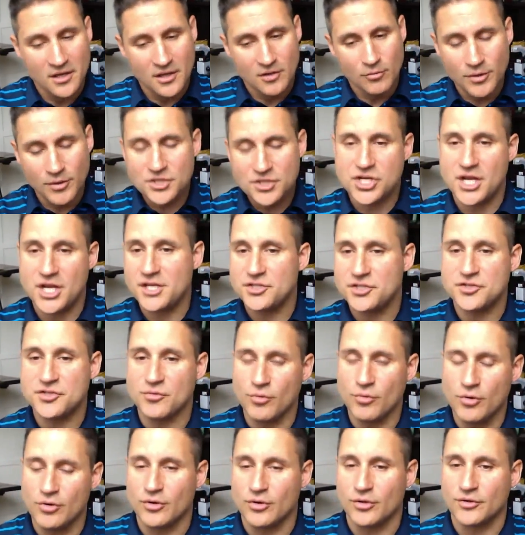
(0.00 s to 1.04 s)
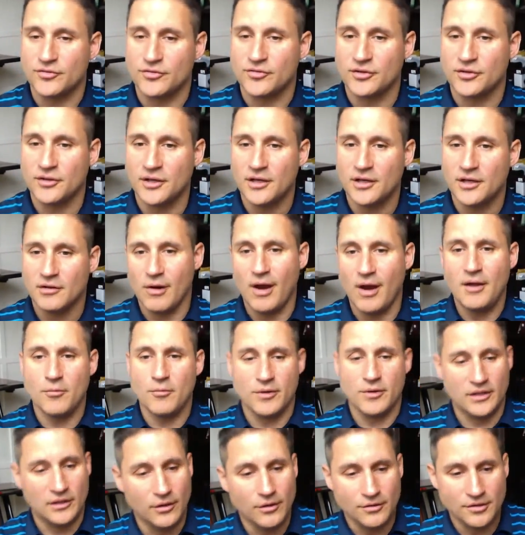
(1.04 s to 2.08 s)
we change the rules, right?
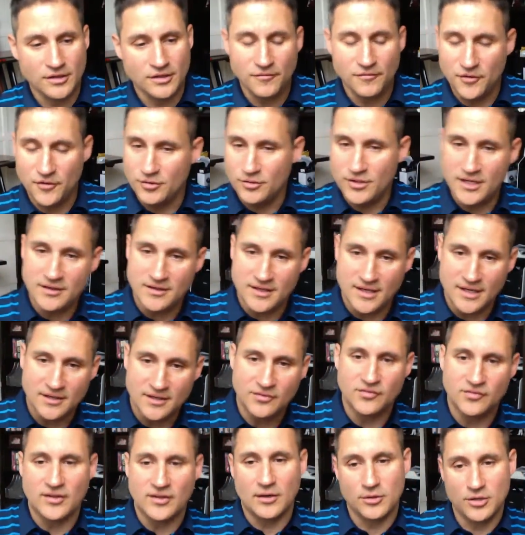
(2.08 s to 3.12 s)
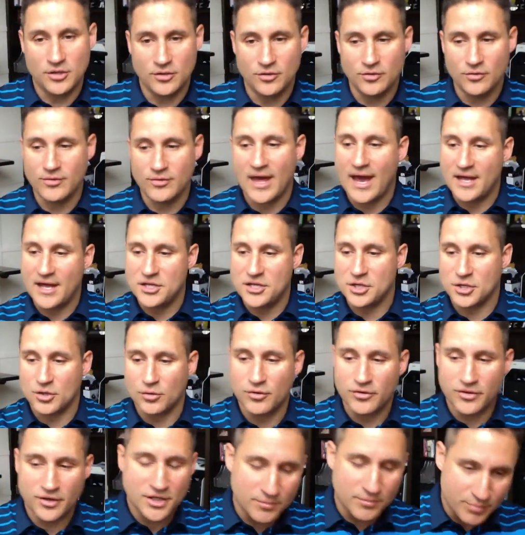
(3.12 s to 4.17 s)
We learned if you did this, then you do that. You go
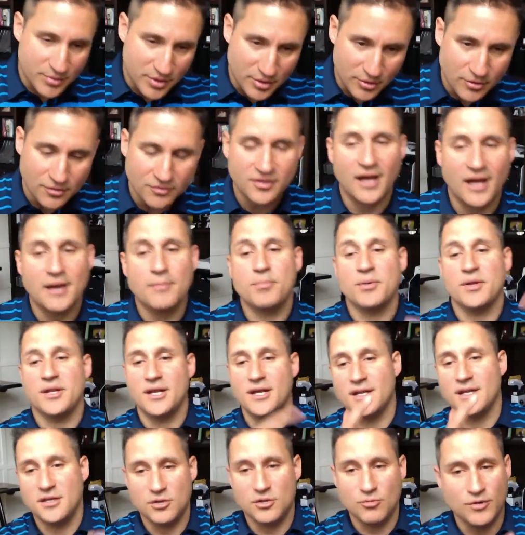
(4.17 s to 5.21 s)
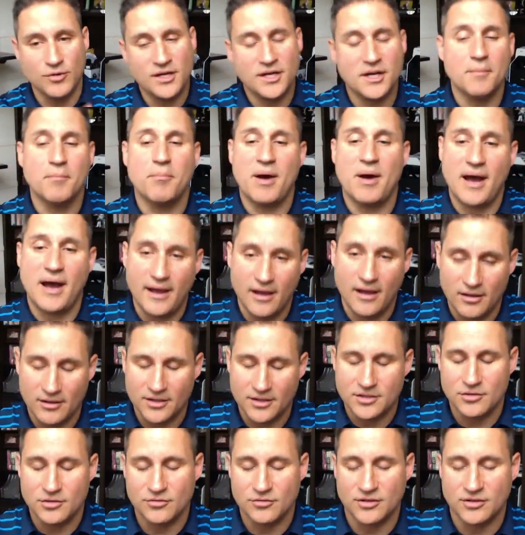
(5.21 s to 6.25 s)
to the computer, type it in, you recompile,
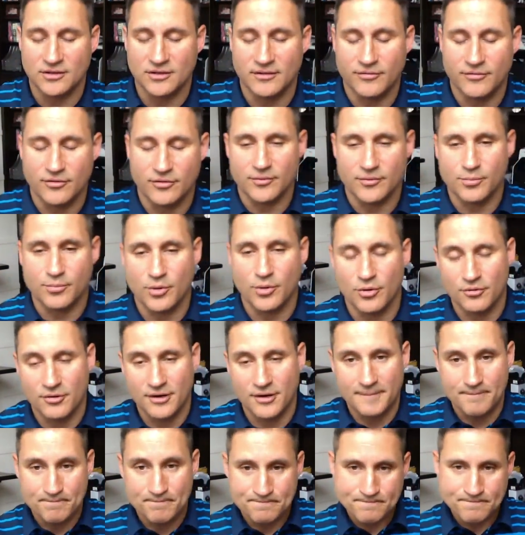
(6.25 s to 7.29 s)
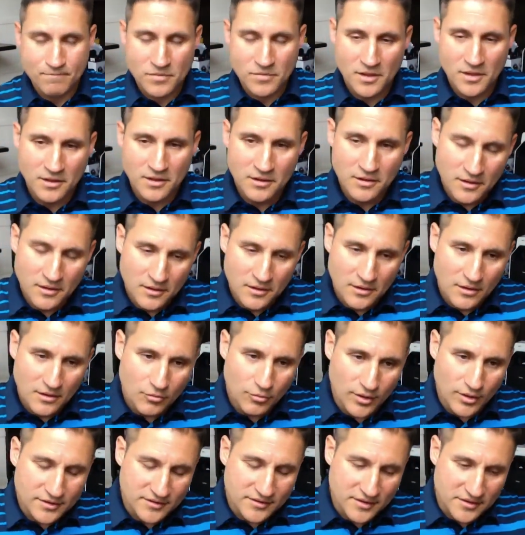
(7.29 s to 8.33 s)
and you deliver the program.
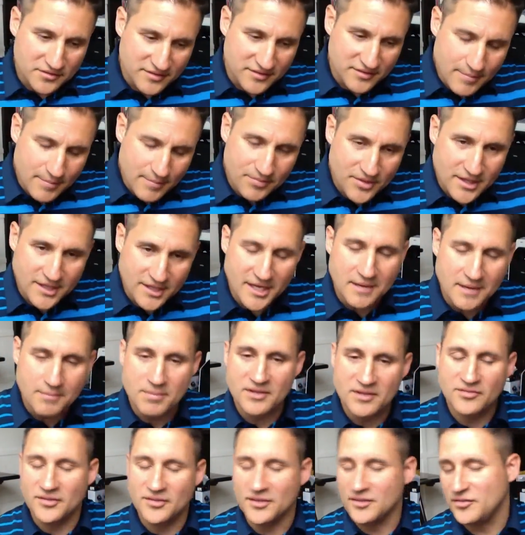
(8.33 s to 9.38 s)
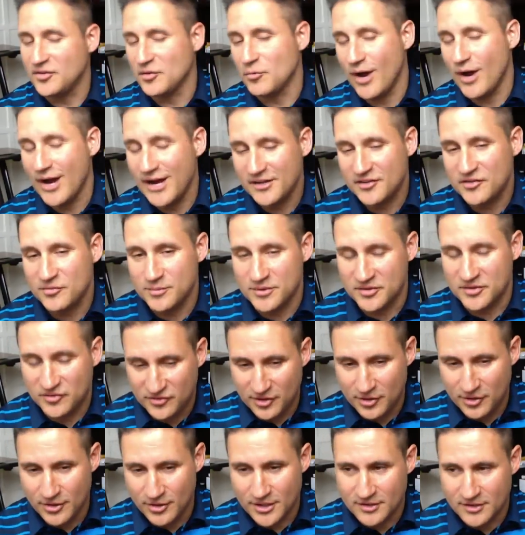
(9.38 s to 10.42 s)
What the deep thinking business and why it's
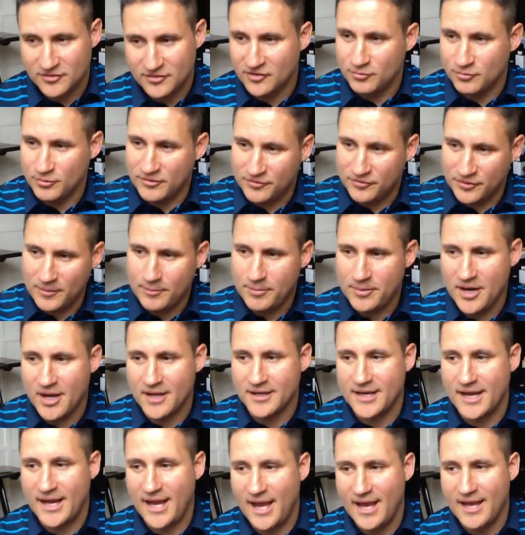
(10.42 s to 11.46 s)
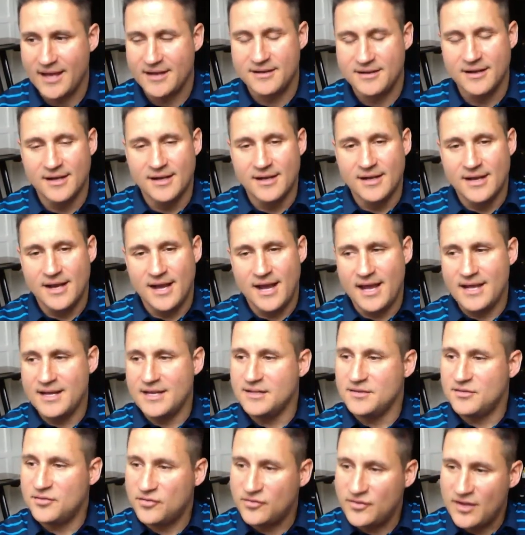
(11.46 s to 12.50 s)
mysterious is we flip it on the head. And
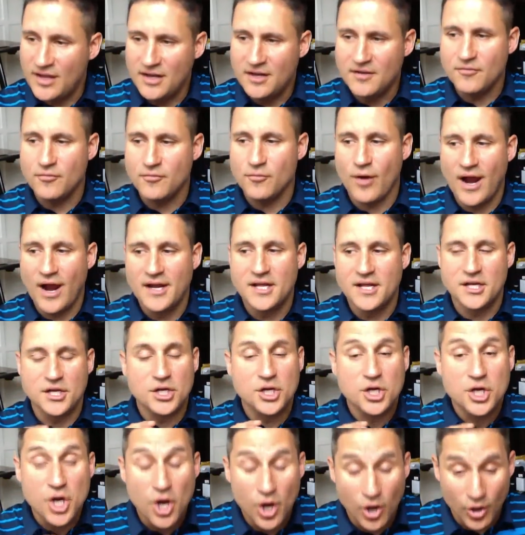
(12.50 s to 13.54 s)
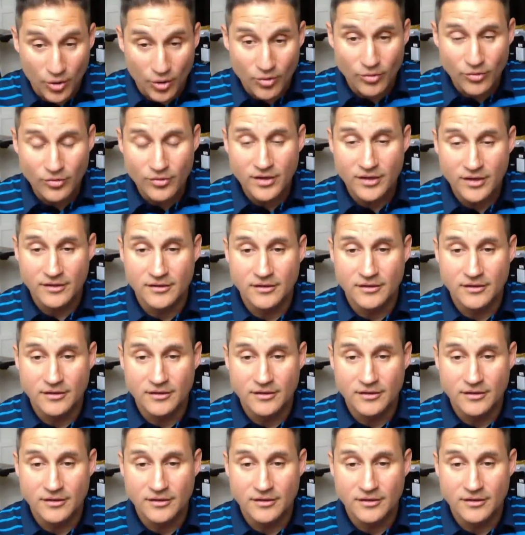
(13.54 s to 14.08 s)
instead of writing code,